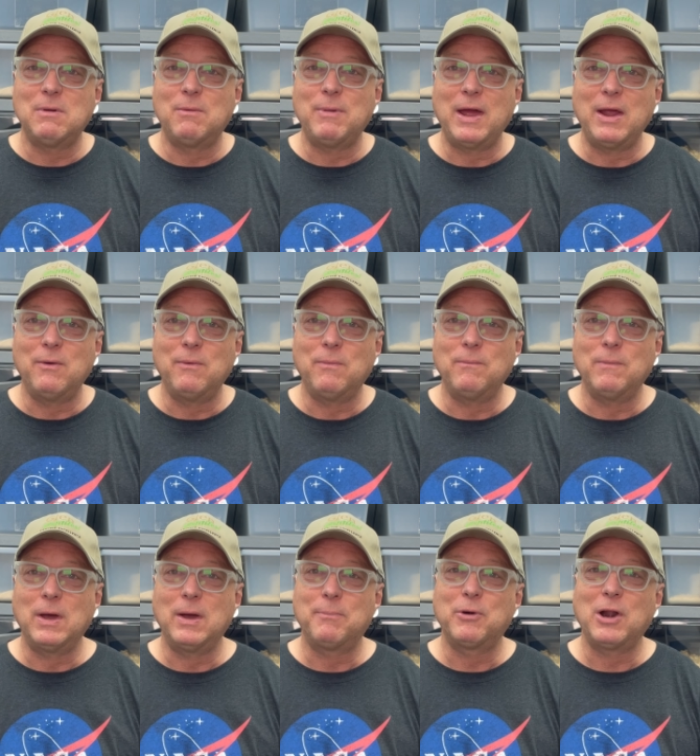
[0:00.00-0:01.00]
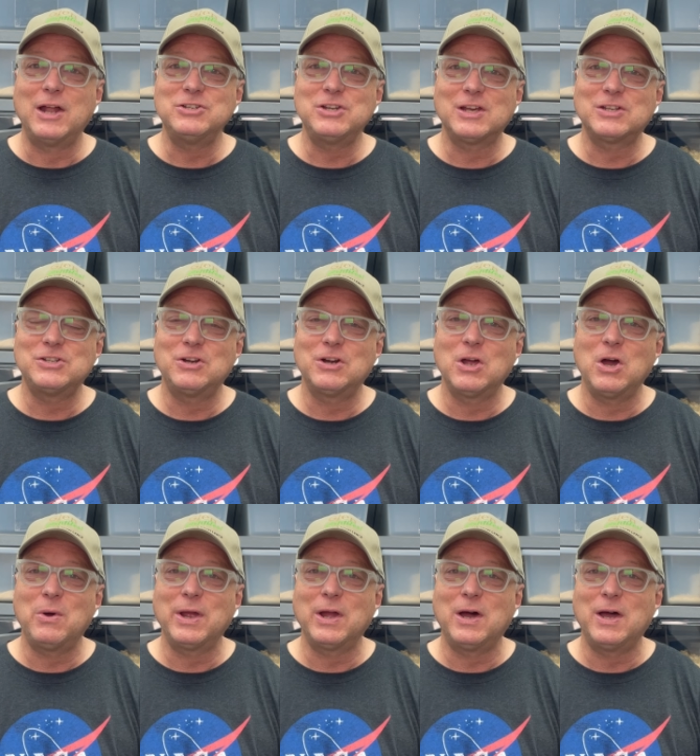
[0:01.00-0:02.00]
of my uh, projects that are
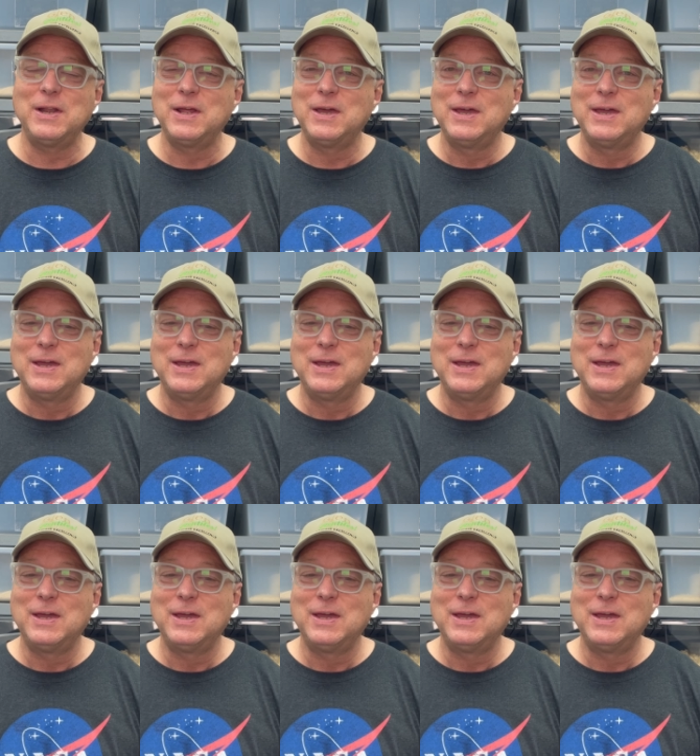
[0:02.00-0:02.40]
going on.